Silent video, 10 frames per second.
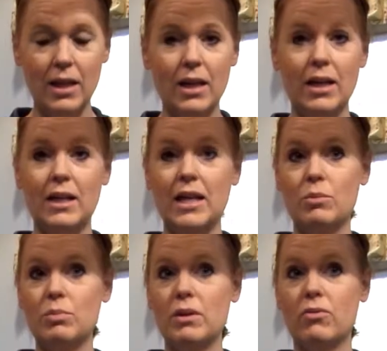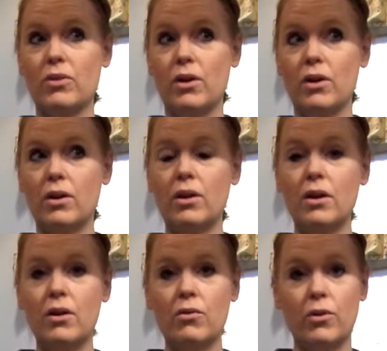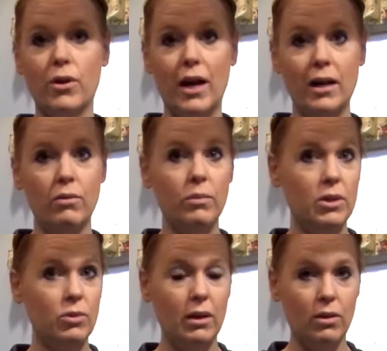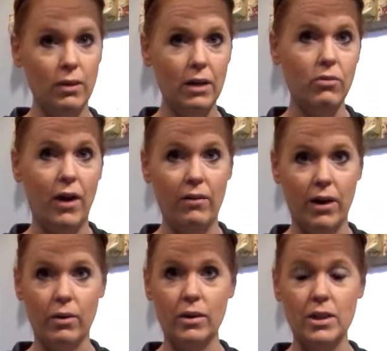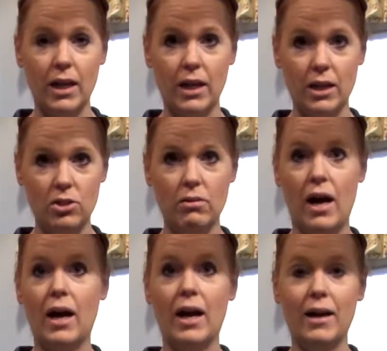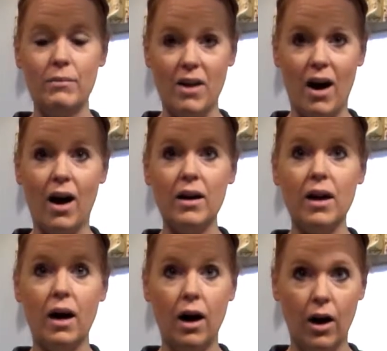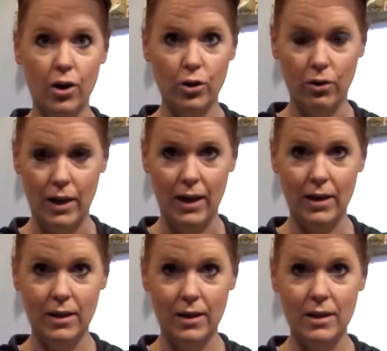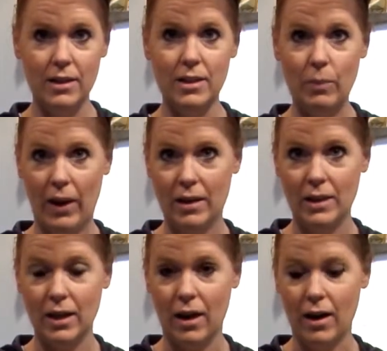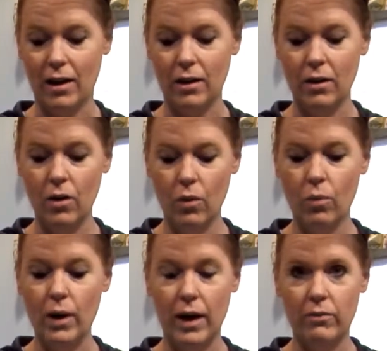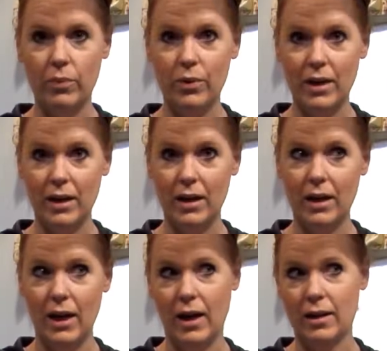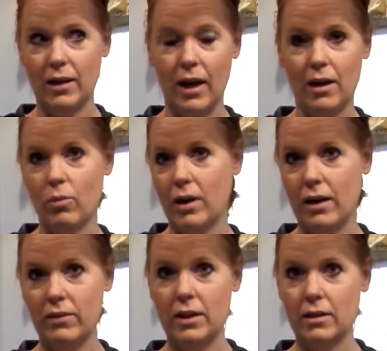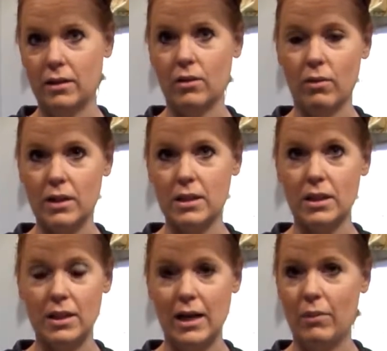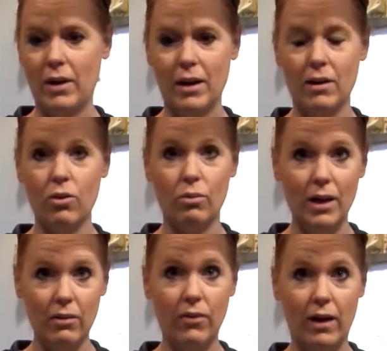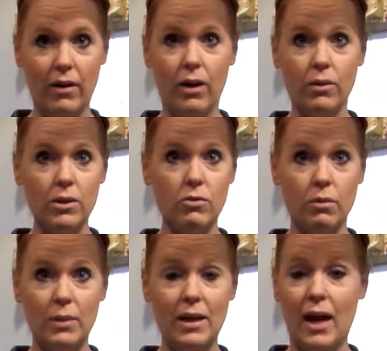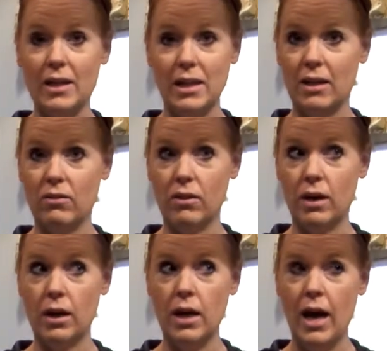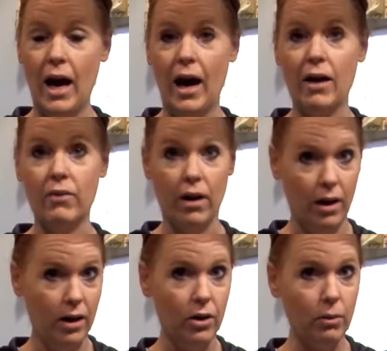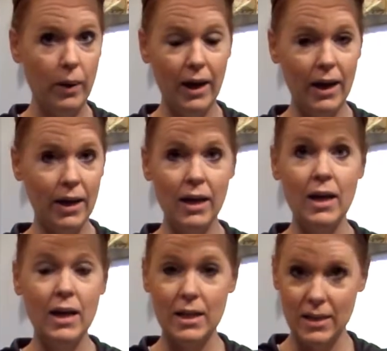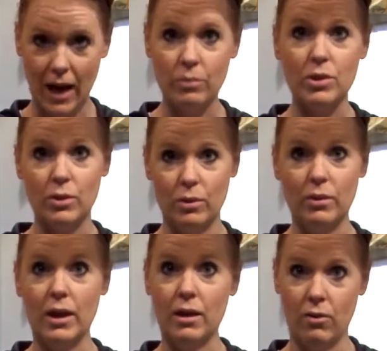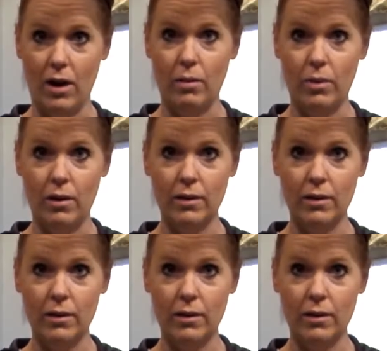It keeps me full for anywhere between 3 and 5 hours. I kid you not, I am not hungry depending on what I've put in it and kind of what I've eaten the rest of the day, but 3 to 5 hours for me not to even have a hunger pang is absolutely incredible.